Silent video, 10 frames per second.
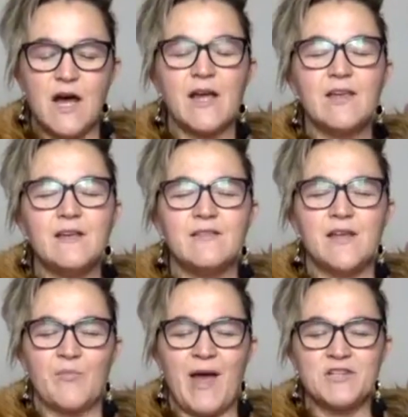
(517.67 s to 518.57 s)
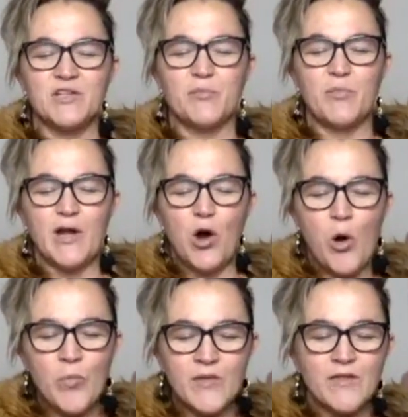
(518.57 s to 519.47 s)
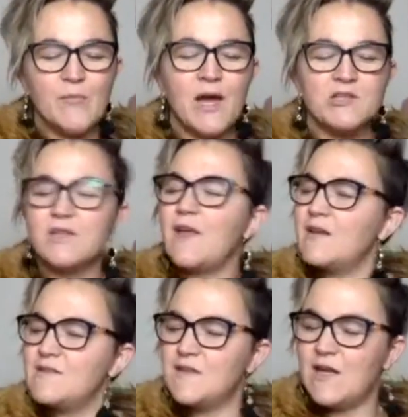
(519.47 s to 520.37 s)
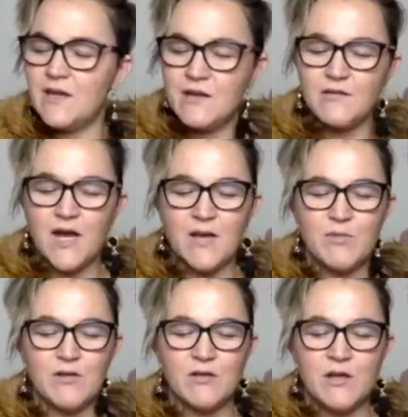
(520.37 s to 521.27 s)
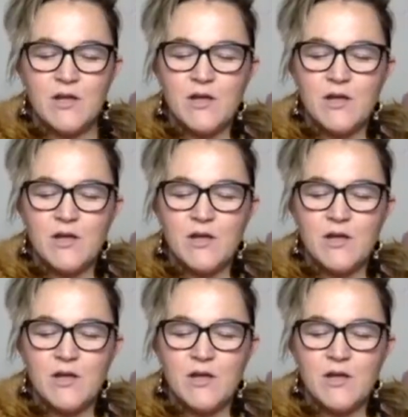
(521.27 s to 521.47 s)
a healing magic, but only the magic that is in alignment